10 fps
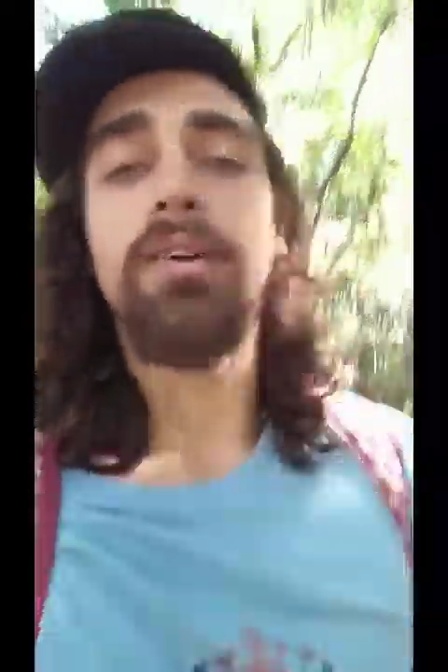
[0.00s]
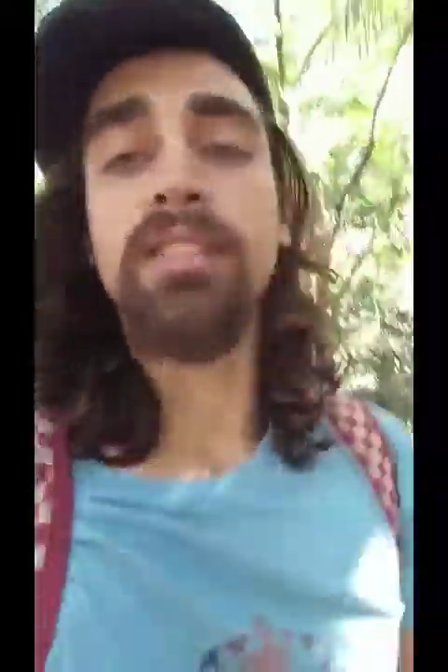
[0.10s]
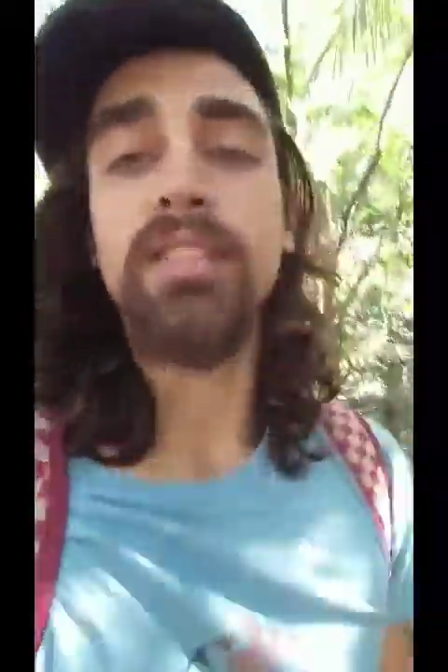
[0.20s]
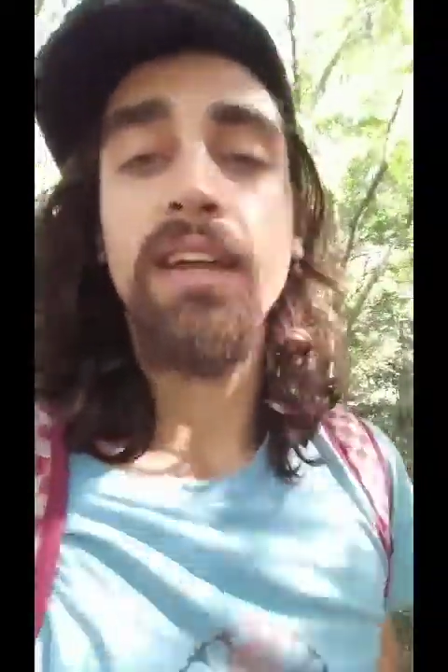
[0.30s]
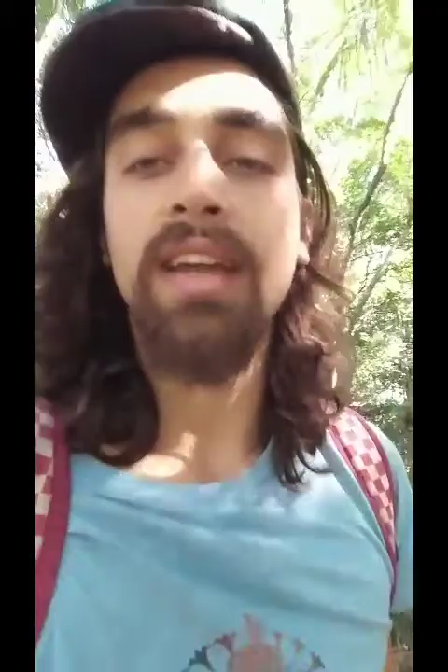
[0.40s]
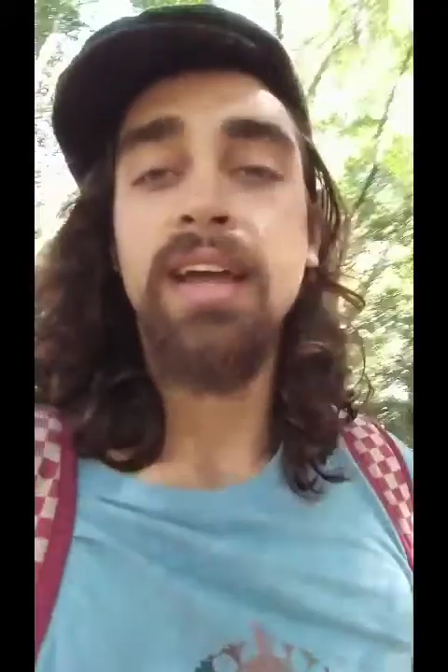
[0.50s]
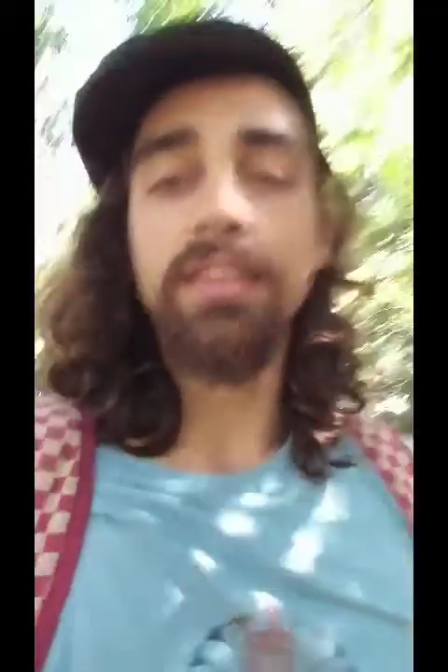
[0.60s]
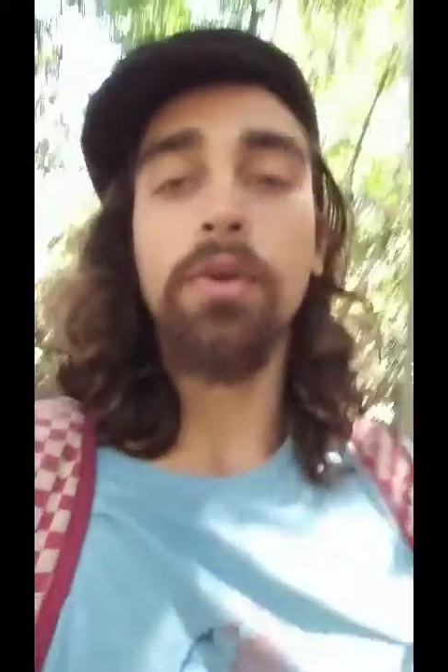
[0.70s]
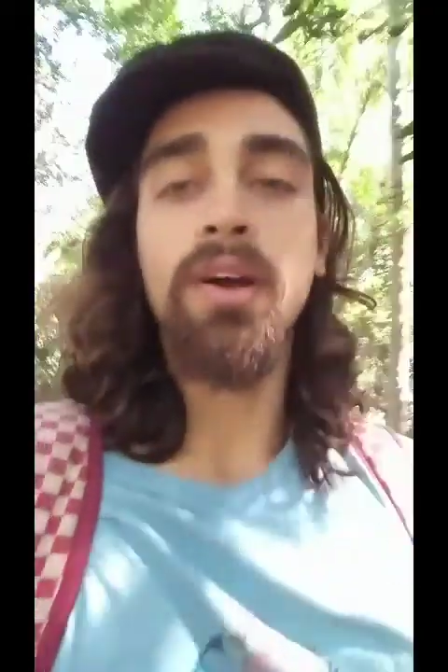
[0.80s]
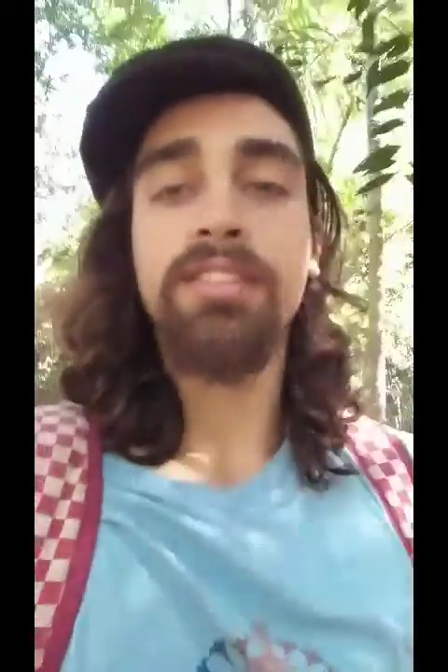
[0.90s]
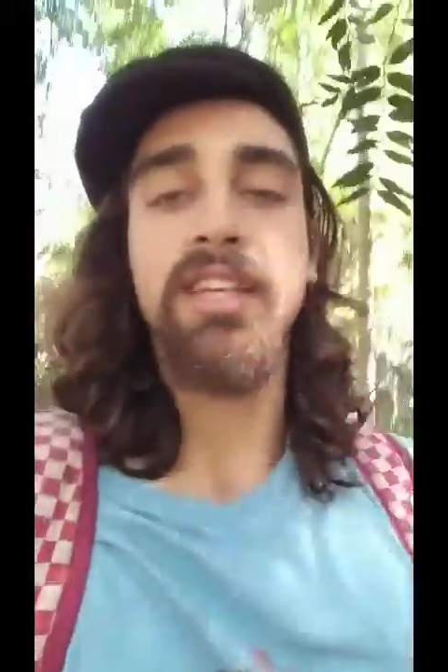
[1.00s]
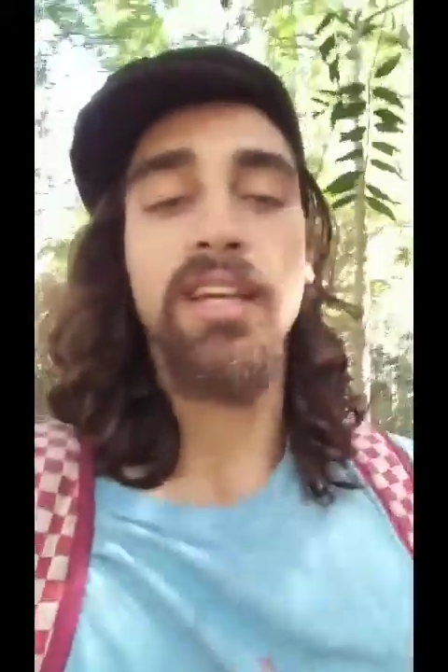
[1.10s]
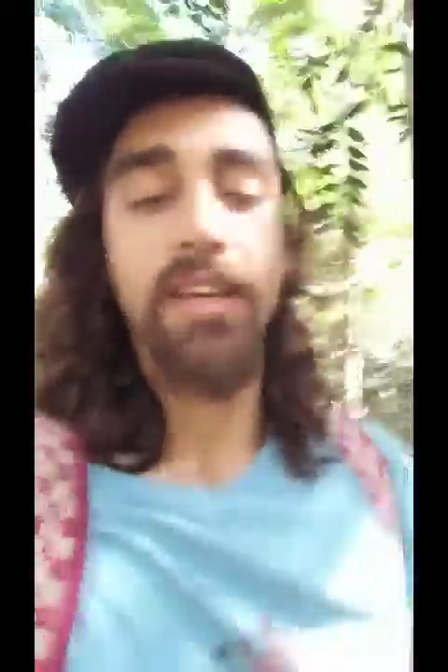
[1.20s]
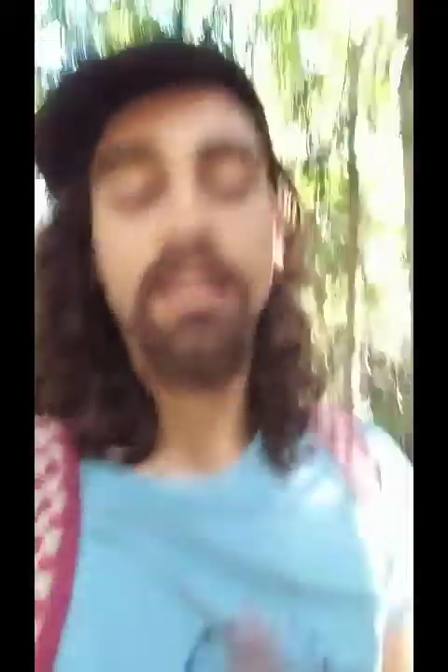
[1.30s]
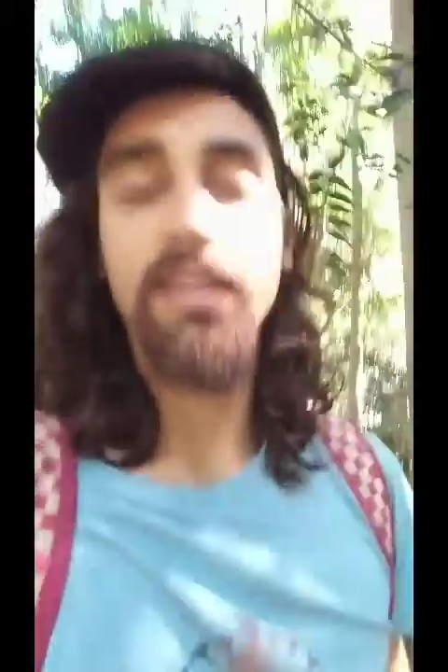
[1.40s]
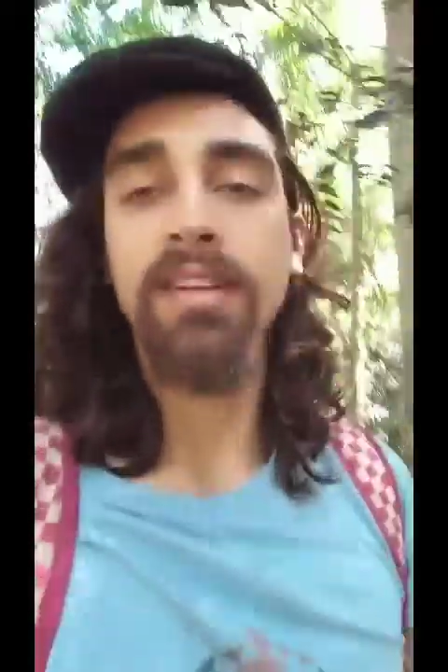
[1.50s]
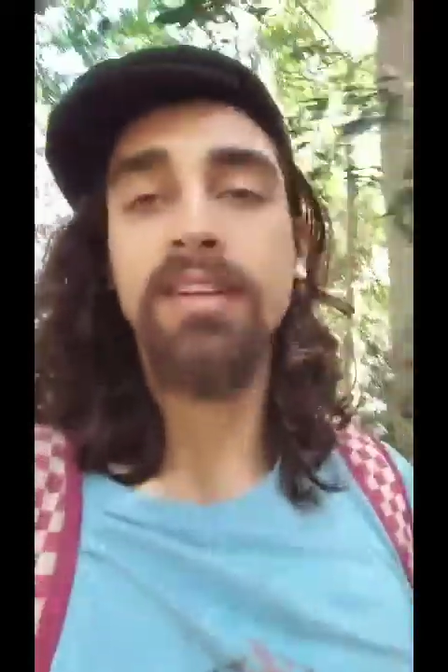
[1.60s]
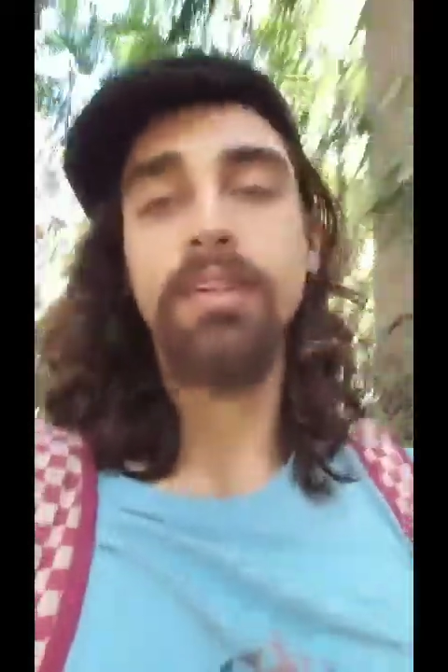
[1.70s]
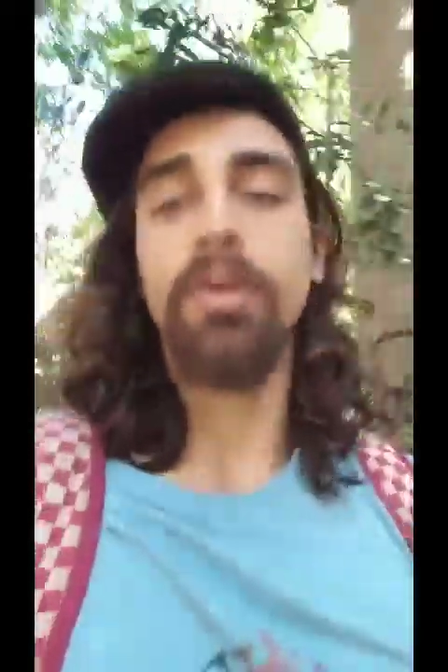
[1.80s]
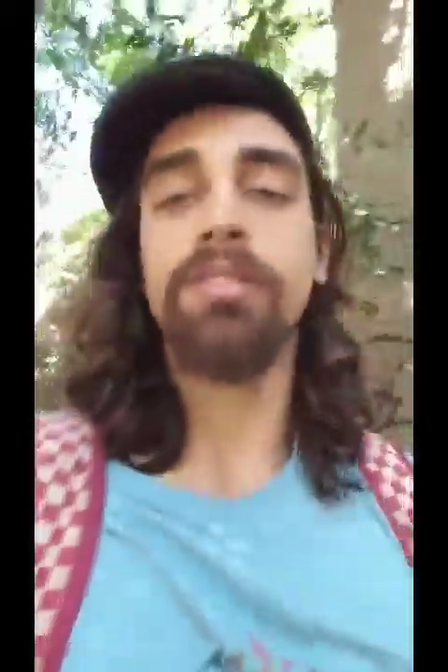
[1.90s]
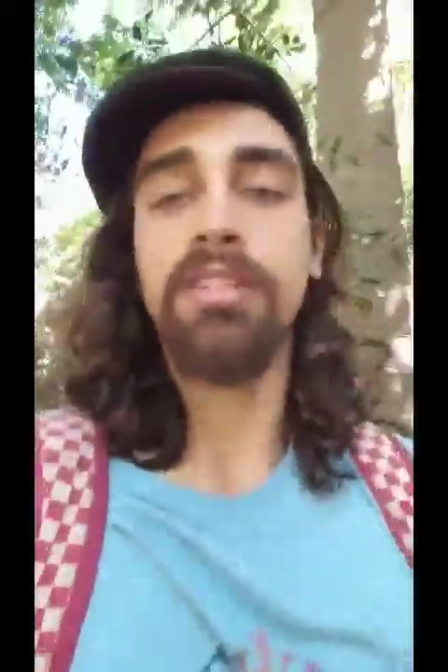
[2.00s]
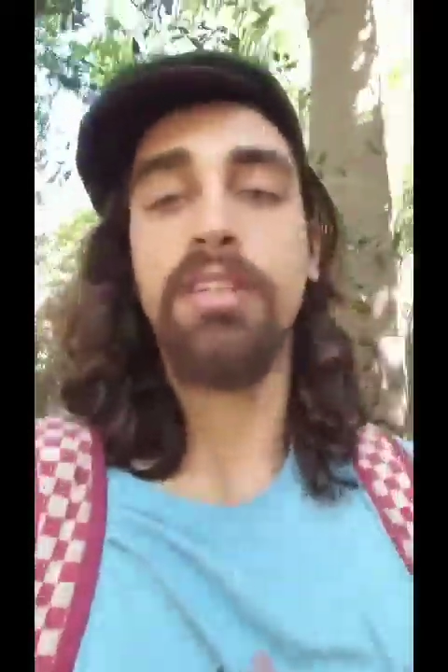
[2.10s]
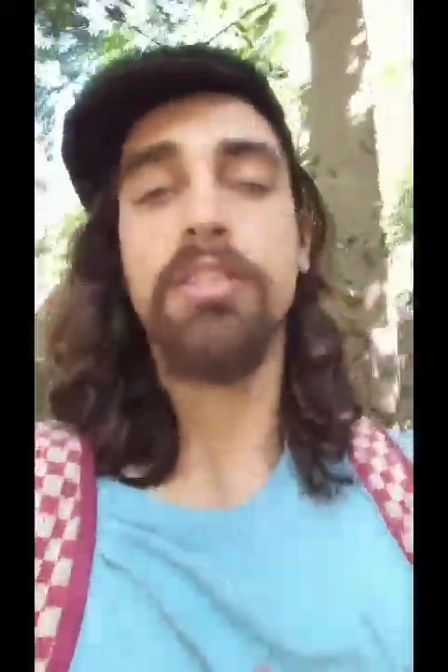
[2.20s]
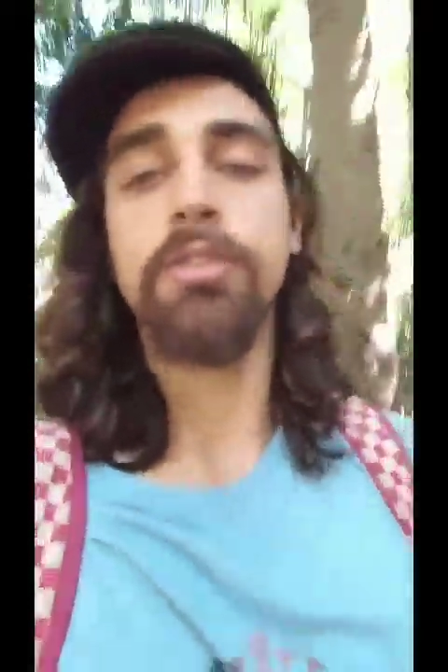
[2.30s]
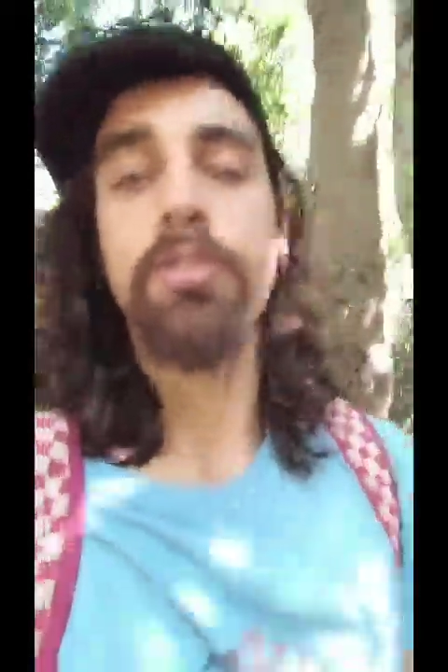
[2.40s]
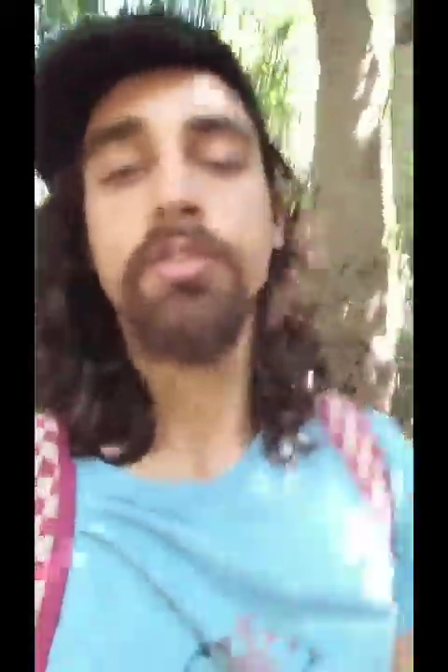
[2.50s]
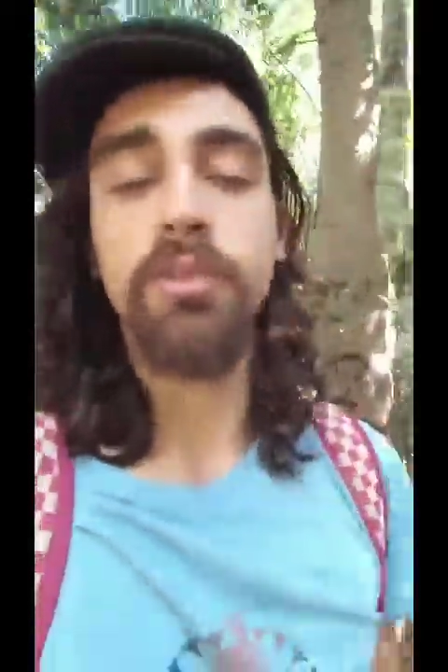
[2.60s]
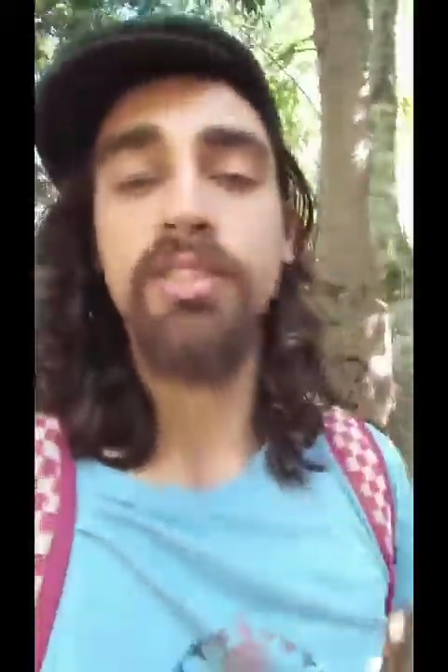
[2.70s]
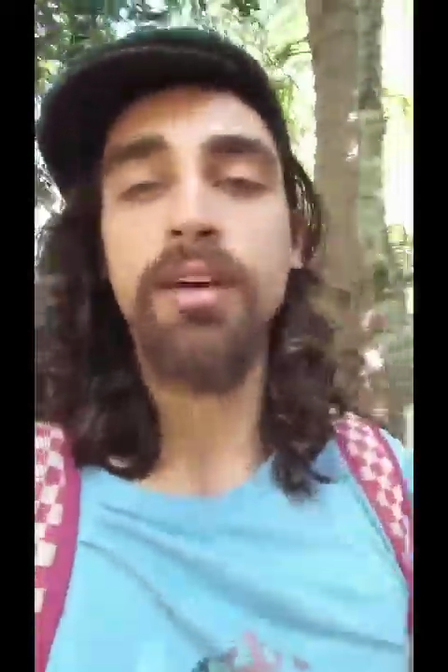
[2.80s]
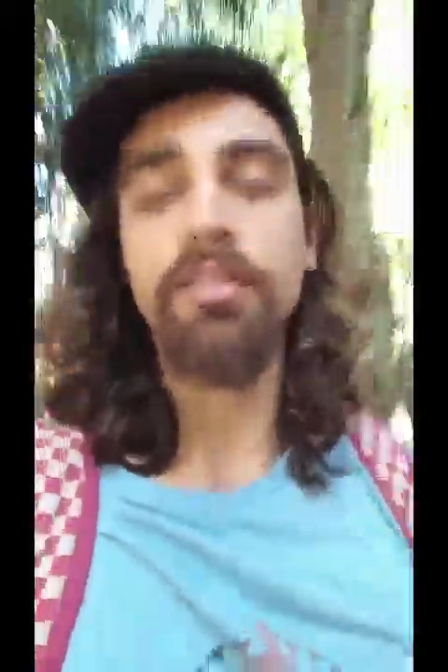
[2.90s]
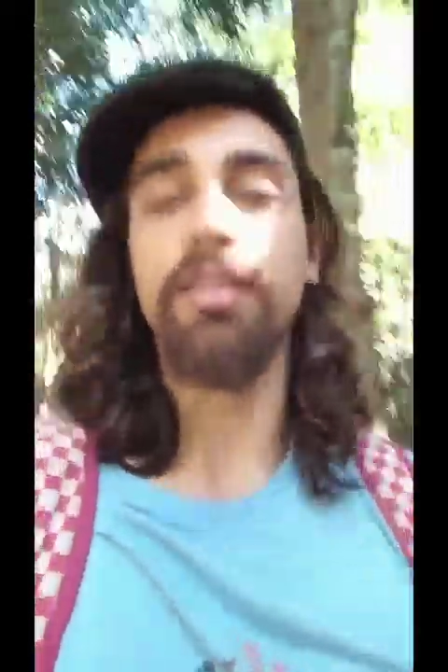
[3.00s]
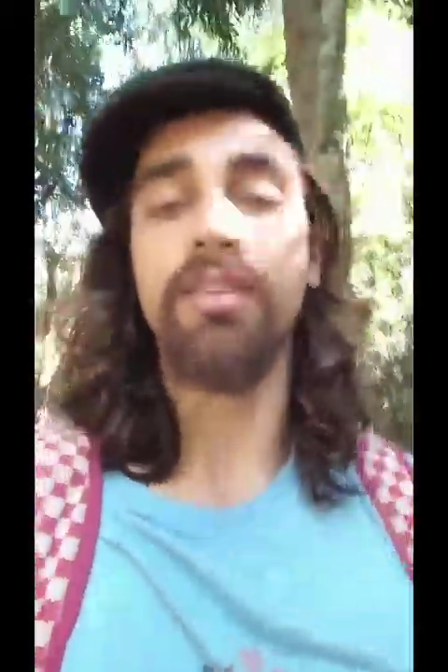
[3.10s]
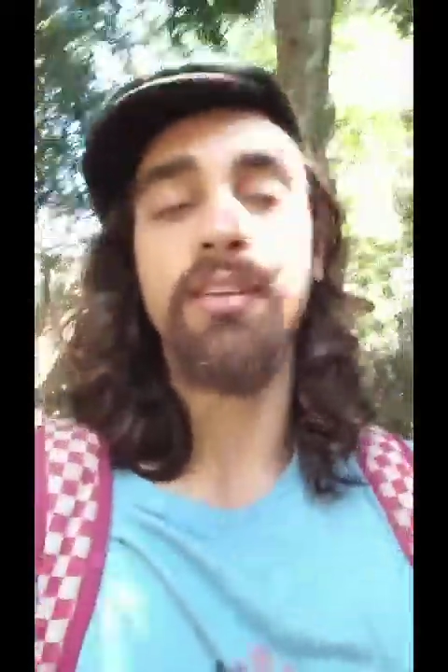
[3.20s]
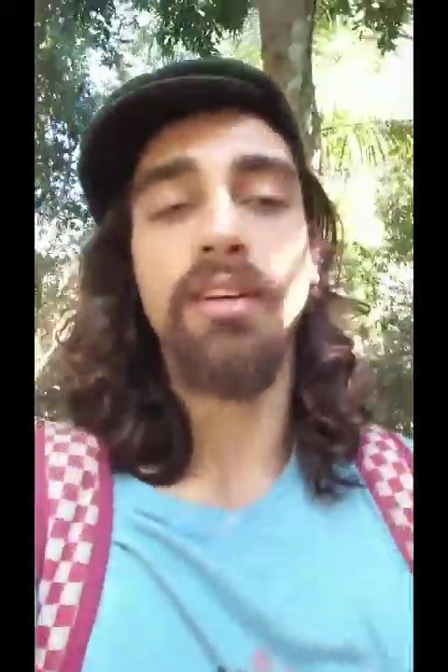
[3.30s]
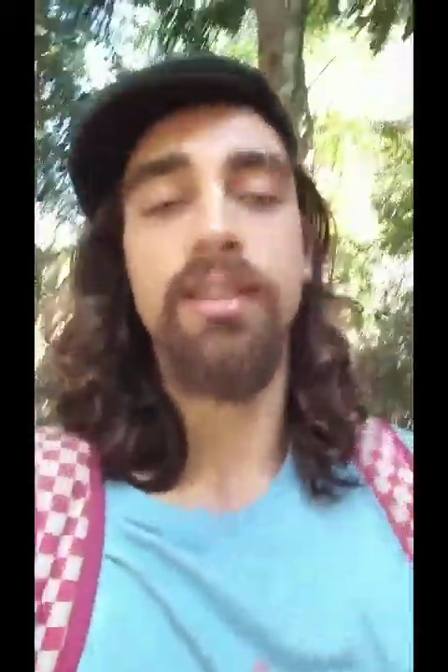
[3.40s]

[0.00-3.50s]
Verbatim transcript: on Sunday, the UFC, UFC 227,